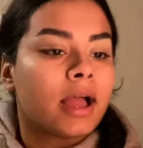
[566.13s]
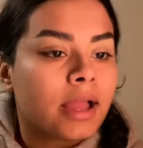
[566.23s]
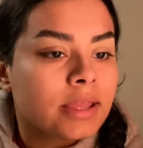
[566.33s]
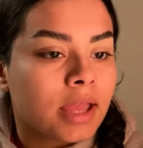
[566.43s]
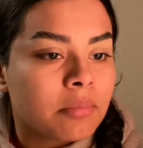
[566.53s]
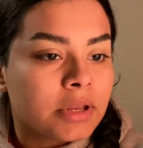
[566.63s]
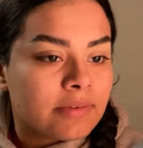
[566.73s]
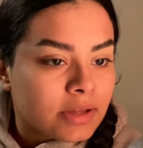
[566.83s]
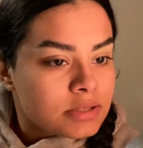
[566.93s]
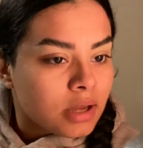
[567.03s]
I can't believe
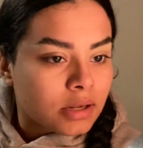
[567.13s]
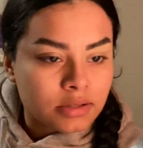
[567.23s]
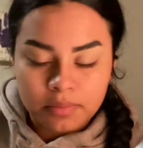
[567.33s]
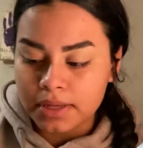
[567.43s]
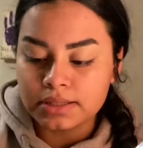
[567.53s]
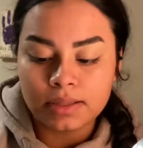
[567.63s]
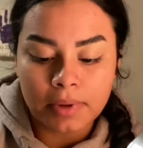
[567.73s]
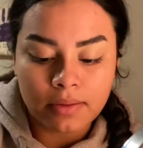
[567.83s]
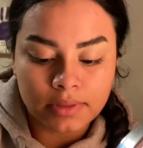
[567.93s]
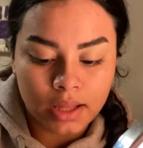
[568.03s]
I talked to Miss
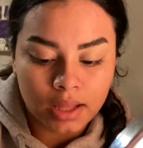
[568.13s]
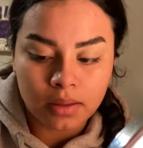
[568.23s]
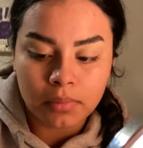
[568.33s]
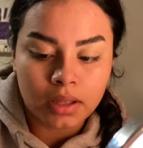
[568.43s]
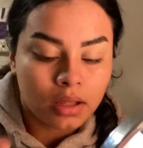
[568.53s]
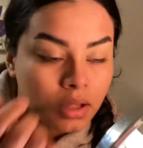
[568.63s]
about them.